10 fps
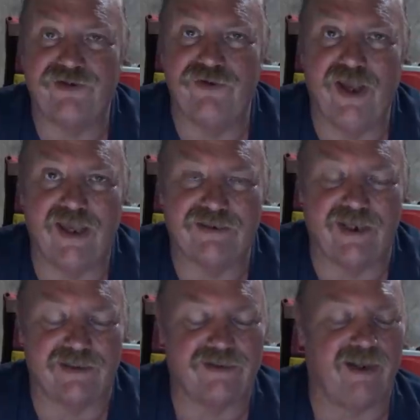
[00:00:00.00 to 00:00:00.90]
you guys
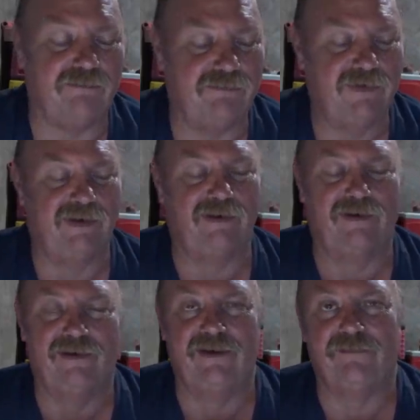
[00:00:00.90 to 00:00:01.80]
next time.
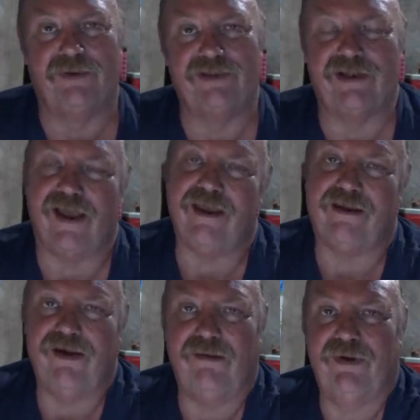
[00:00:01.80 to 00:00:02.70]
Please like,
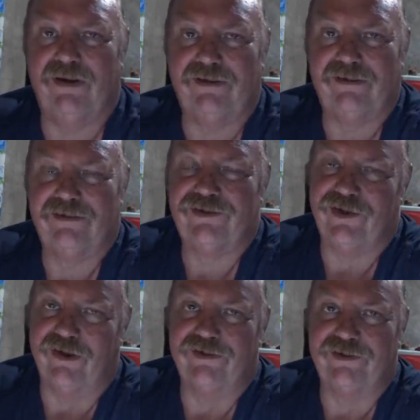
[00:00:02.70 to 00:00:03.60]
comment,
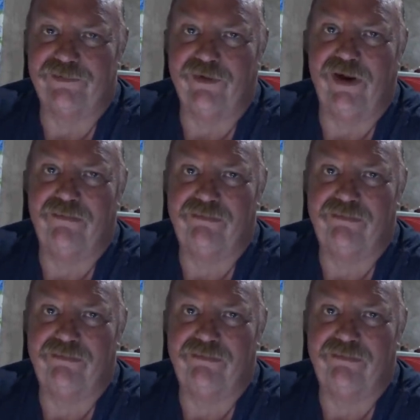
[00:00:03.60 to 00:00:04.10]
share, and subscribe.